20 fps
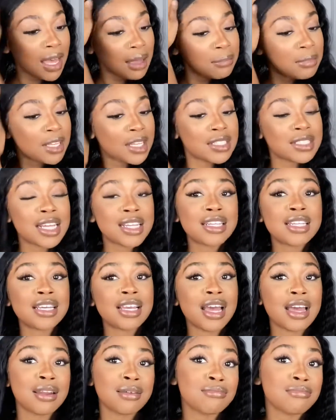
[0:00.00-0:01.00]
because I did kind
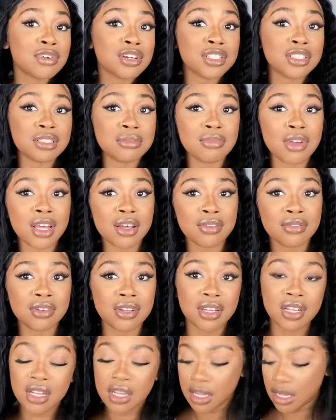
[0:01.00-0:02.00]
of brush them out
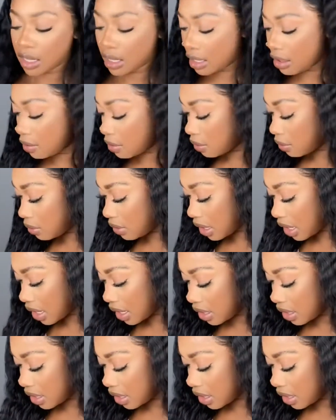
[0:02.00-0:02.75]
a whole lot.